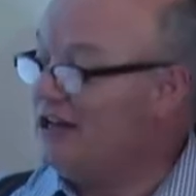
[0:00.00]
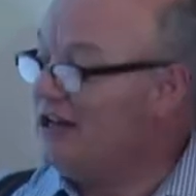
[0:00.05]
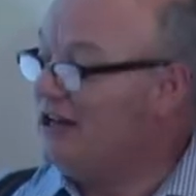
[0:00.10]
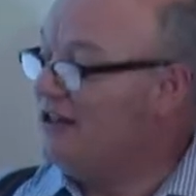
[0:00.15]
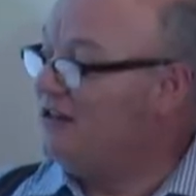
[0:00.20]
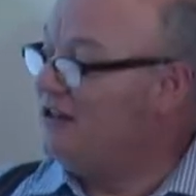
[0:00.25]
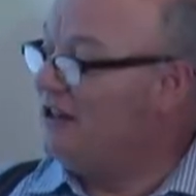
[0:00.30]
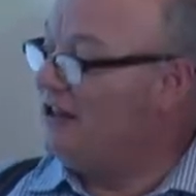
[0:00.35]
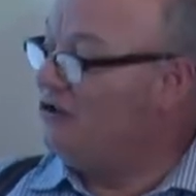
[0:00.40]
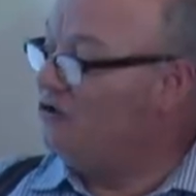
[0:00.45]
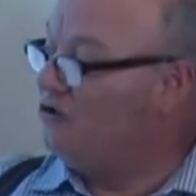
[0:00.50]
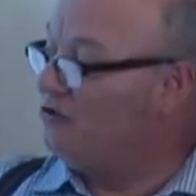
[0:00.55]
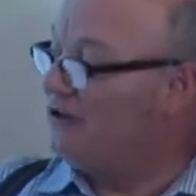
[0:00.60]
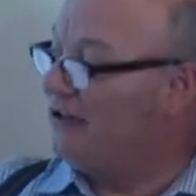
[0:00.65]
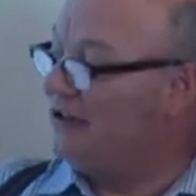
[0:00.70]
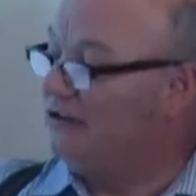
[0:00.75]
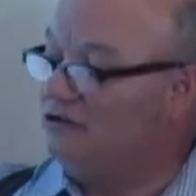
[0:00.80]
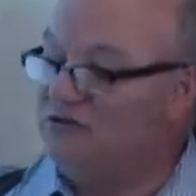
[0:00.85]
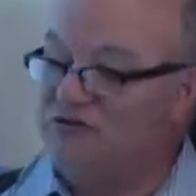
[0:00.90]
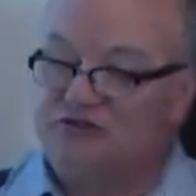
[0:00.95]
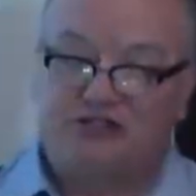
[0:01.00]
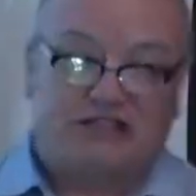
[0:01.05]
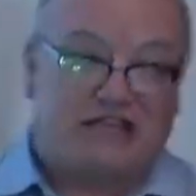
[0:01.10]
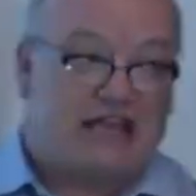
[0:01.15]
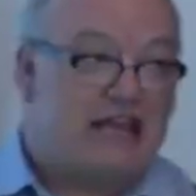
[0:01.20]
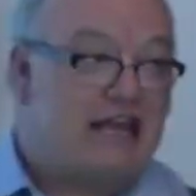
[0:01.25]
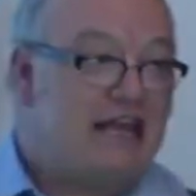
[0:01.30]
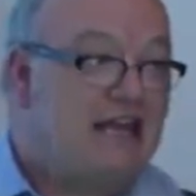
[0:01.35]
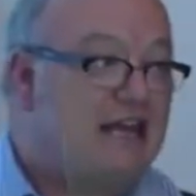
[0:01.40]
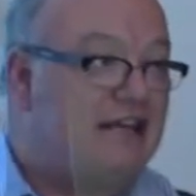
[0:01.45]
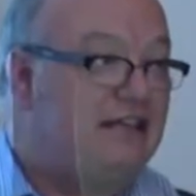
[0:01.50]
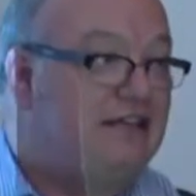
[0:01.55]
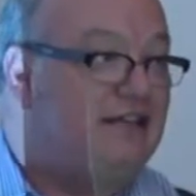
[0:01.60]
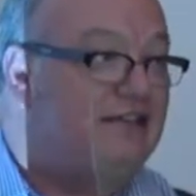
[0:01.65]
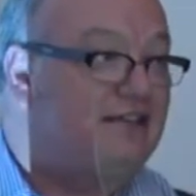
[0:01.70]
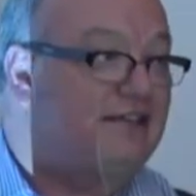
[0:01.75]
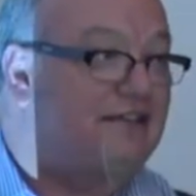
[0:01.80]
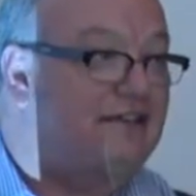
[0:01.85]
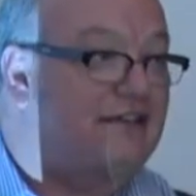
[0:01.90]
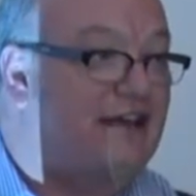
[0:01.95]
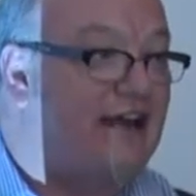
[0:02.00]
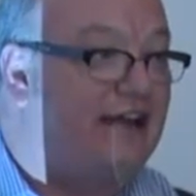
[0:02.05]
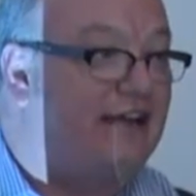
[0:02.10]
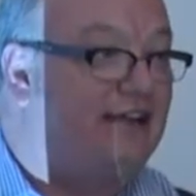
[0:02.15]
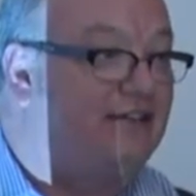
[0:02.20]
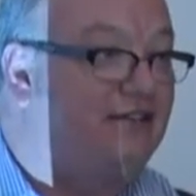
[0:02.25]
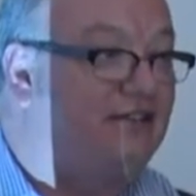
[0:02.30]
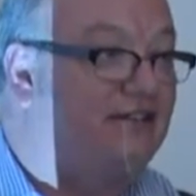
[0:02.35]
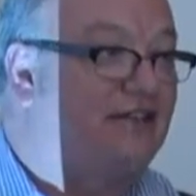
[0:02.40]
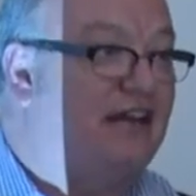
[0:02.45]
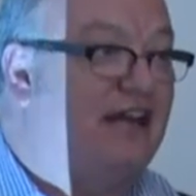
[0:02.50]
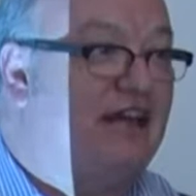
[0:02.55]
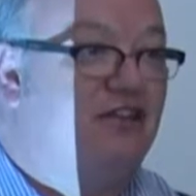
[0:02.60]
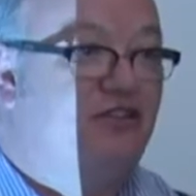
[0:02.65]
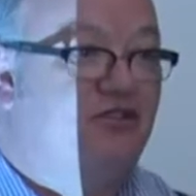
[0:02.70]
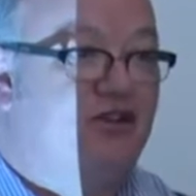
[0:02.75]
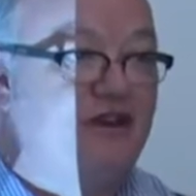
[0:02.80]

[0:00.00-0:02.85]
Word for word: then you can lose any site and you have